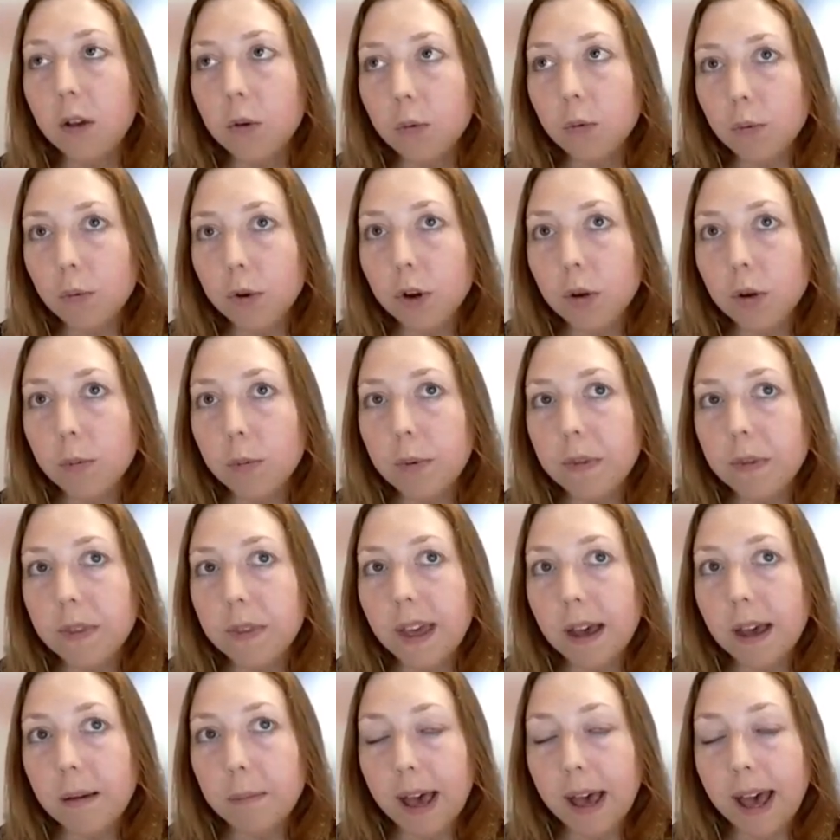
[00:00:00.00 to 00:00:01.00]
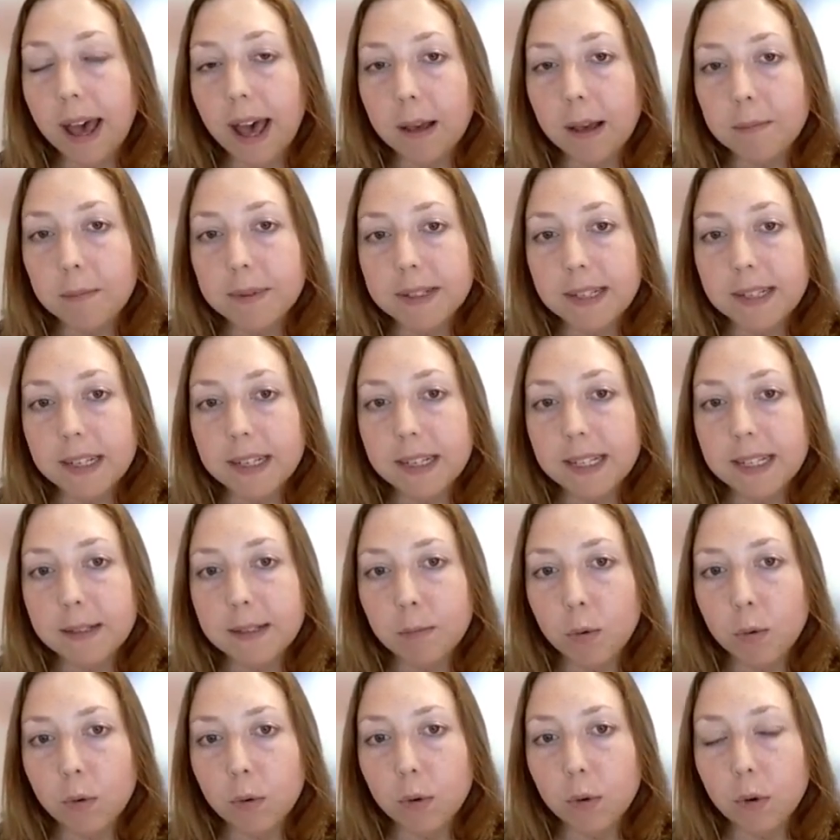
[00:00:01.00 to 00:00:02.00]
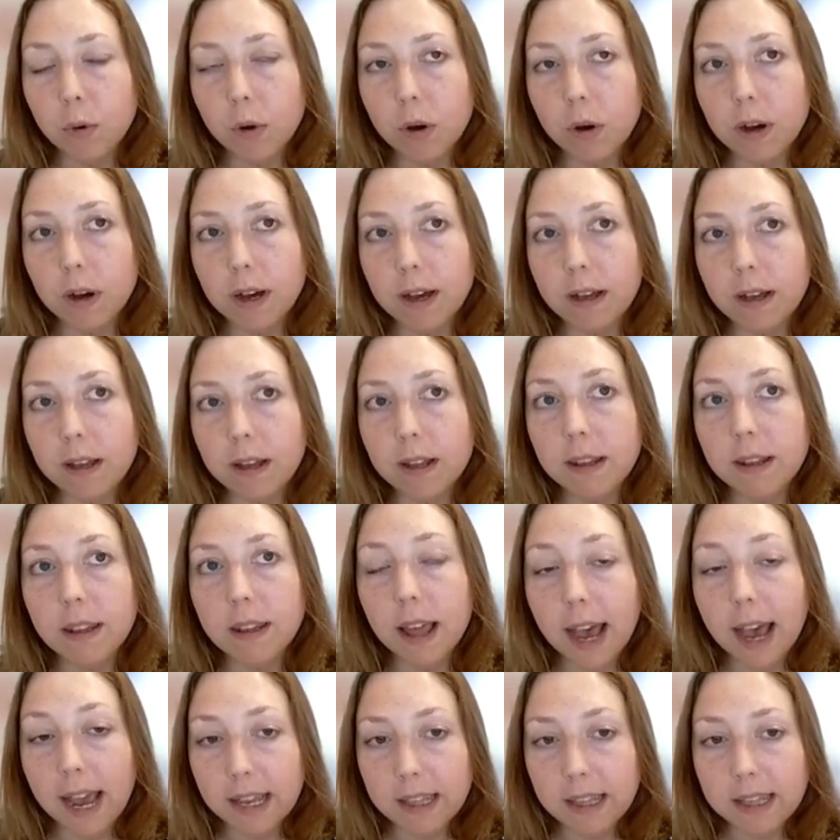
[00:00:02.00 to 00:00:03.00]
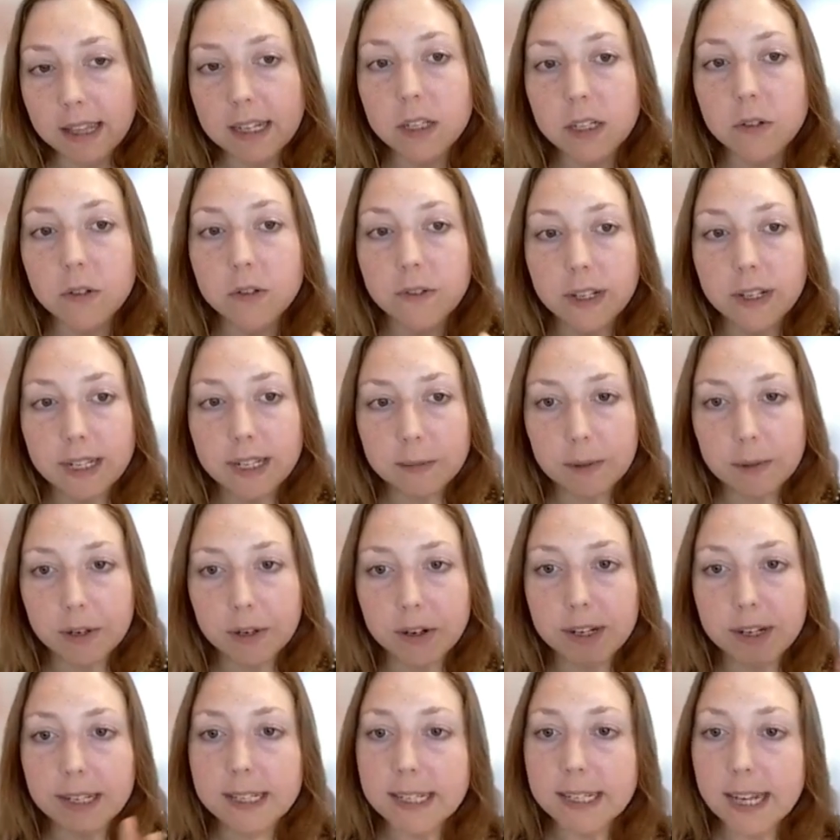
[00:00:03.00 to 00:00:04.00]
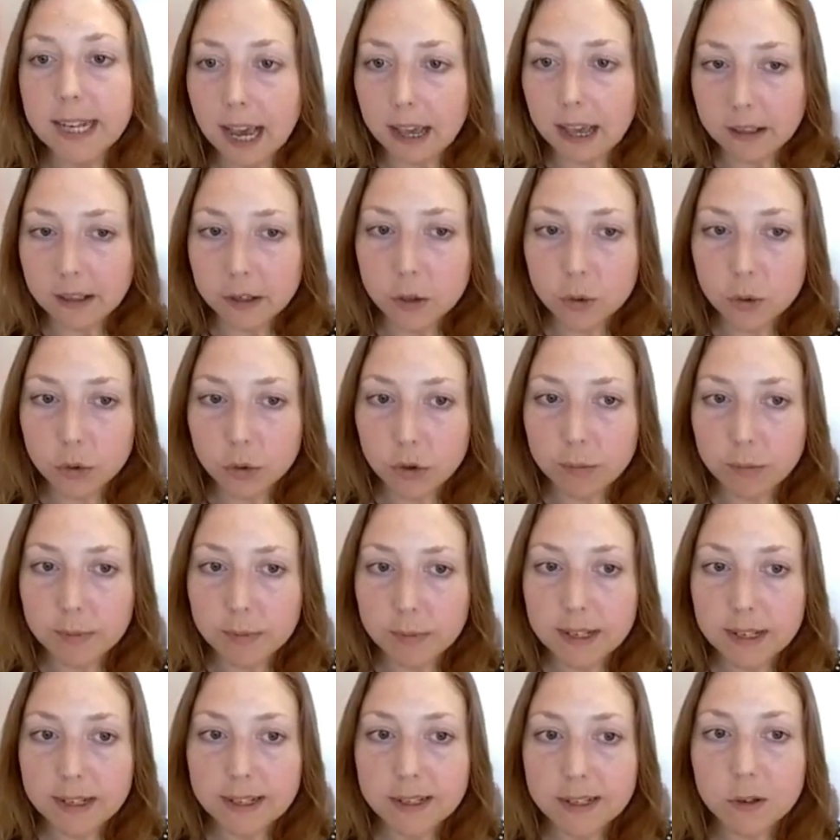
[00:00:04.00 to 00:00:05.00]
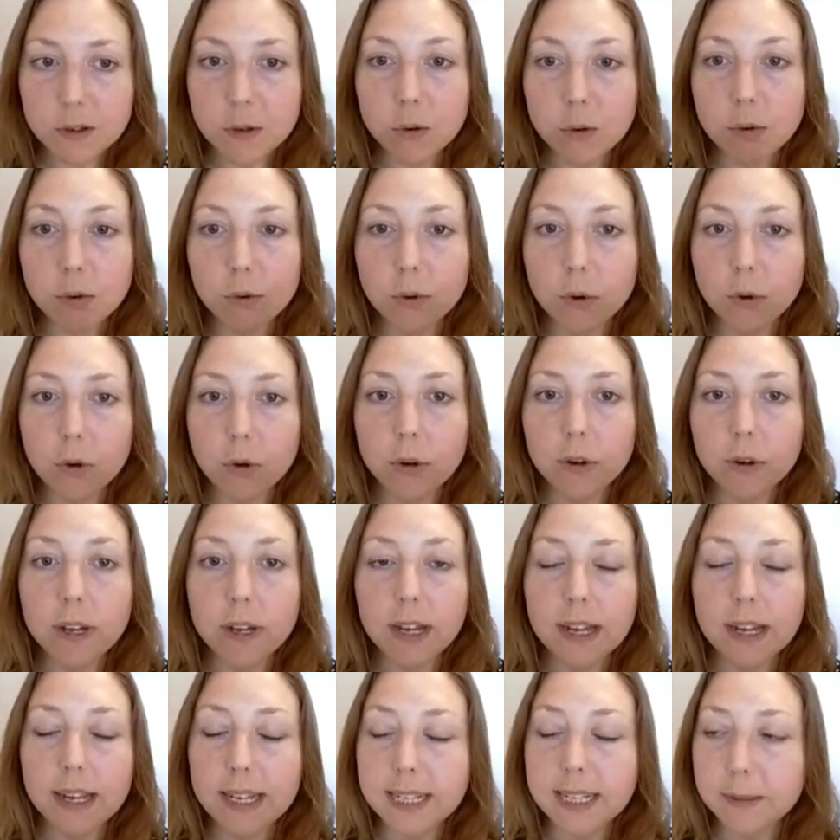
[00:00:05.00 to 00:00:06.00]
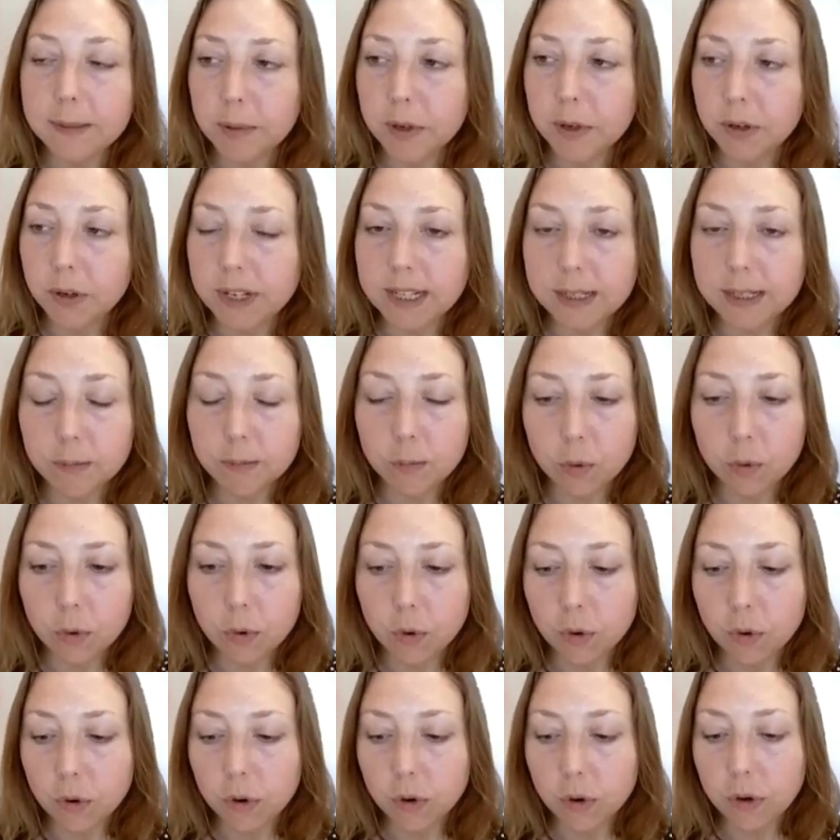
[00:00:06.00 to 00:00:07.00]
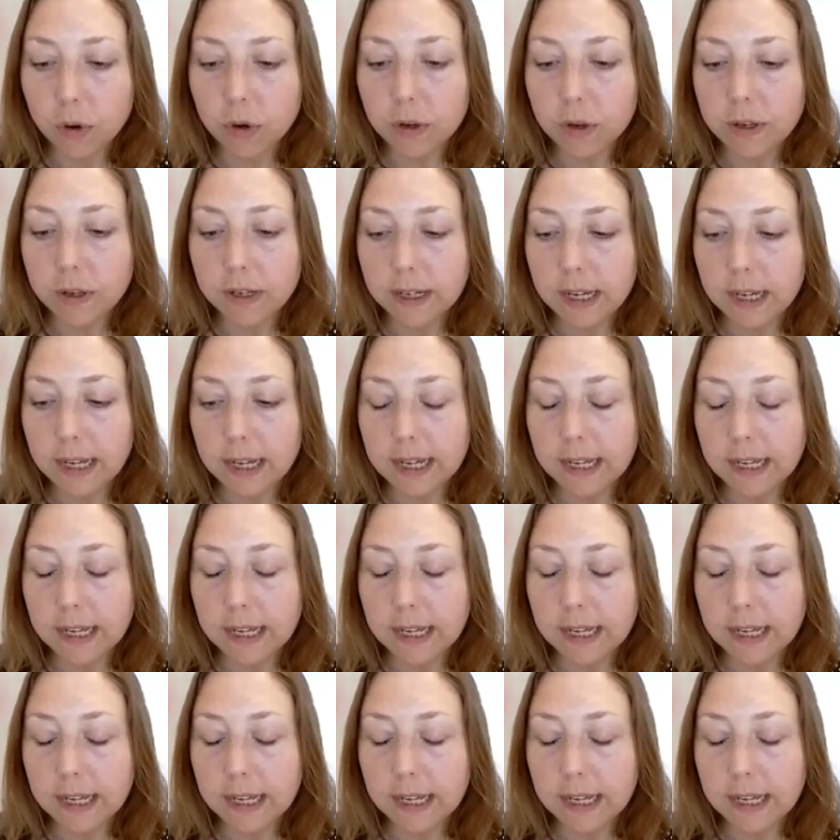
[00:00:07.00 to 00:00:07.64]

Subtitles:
group that perhaps is more likely to have experienced other traumas or experienced more